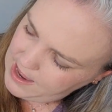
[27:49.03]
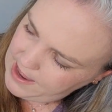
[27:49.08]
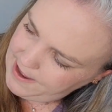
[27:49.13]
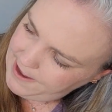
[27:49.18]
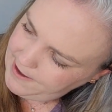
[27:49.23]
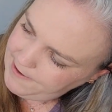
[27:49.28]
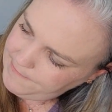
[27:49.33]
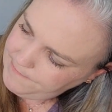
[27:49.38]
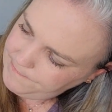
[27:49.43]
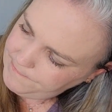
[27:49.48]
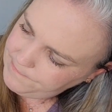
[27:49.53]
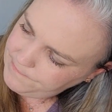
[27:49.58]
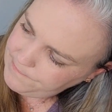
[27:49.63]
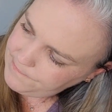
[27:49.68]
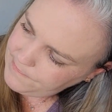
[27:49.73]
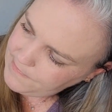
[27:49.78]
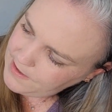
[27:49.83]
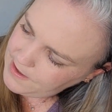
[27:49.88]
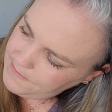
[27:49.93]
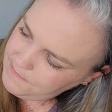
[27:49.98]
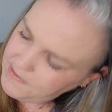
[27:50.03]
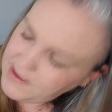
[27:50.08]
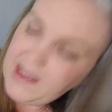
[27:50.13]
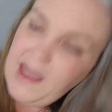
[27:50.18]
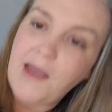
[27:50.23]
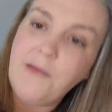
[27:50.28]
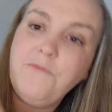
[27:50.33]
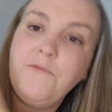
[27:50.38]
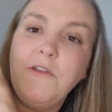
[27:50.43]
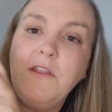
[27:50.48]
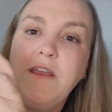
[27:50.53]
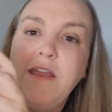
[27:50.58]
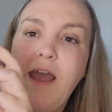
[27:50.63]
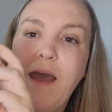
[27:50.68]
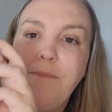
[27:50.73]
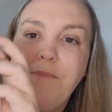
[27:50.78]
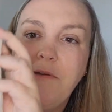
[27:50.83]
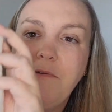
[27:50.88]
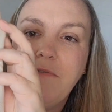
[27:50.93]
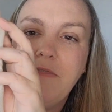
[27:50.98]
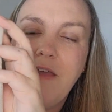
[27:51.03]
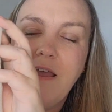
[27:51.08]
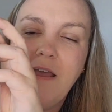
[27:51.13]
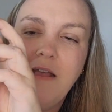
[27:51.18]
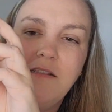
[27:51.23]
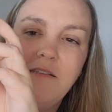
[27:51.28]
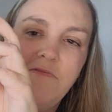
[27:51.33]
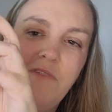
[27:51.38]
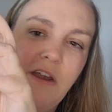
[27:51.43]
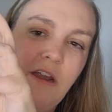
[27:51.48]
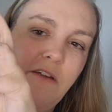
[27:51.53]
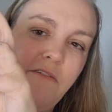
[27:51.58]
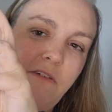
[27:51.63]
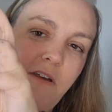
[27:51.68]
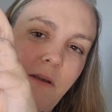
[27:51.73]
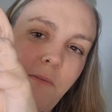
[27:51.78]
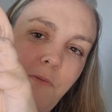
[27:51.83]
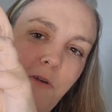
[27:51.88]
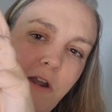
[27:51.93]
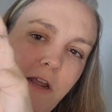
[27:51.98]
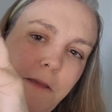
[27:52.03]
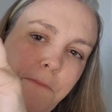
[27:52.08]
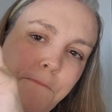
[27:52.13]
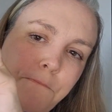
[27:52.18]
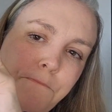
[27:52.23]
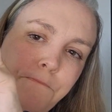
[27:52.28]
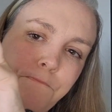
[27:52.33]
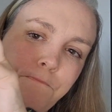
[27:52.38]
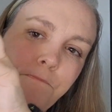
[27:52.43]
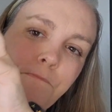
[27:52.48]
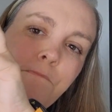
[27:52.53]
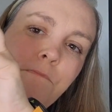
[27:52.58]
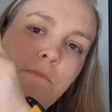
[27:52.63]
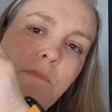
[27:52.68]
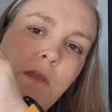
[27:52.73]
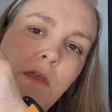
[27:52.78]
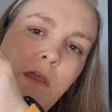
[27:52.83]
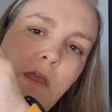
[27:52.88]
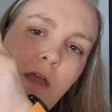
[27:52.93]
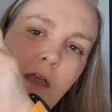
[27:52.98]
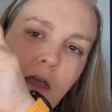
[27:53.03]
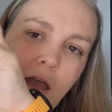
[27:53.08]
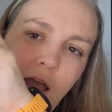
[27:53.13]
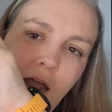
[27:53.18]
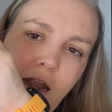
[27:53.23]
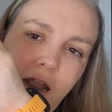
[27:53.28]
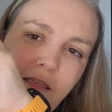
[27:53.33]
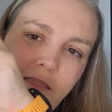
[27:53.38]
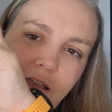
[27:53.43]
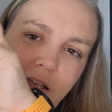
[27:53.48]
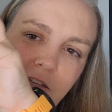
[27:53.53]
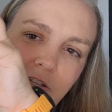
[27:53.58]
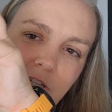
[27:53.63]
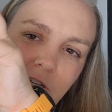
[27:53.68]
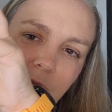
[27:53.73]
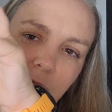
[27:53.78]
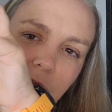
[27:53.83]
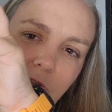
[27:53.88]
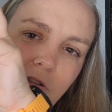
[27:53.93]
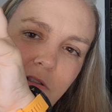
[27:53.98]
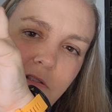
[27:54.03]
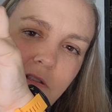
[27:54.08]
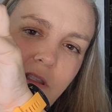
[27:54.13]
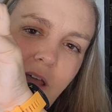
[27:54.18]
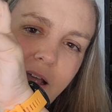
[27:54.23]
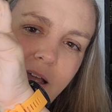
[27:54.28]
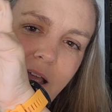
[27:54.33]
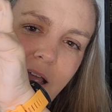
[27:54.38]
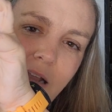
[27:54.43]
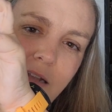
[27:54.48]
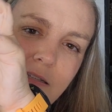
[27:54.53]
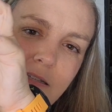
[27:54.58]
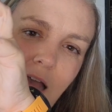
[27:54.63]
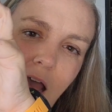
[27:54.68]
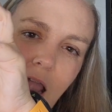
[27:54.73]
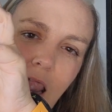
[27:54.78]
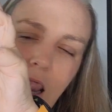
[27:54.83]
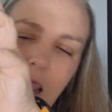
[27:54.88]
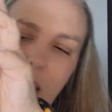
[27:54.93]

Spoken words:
But yeah, I'm really happy with it. It's very, very pretty. And I think she will like it a